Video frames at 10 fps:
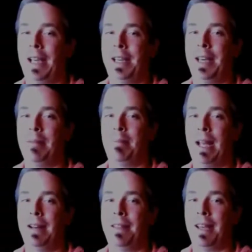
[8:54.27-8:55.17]
how you
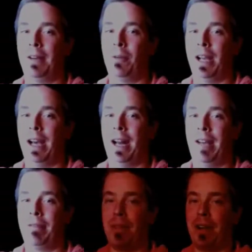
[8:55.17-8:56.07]
get paid thing where you got
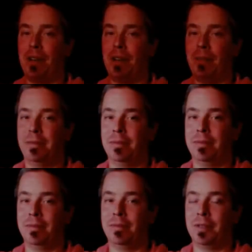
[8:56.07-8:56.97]
to have 1,000
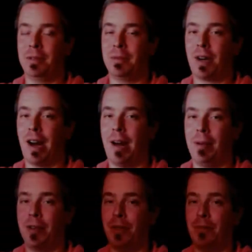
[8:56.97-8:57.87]
subscribers
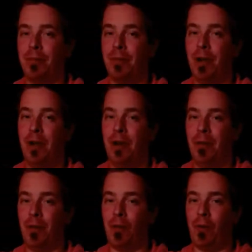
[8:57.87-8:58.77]
and
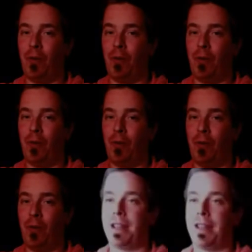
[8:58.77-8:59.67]
4,000 hours,
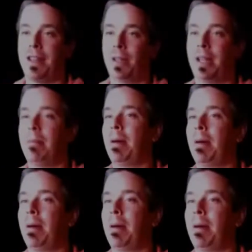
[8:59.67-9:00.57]
I think what they meant by
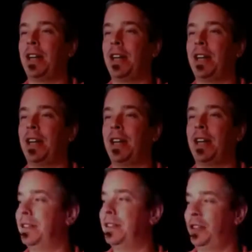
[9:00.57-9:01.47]
watch time
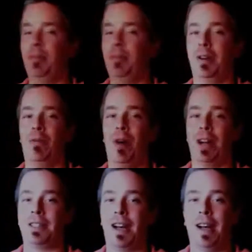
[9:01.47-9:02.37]
was cumulative
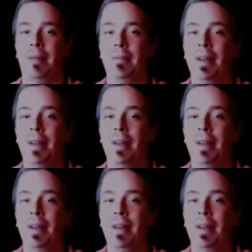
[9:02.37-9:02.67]
watch time.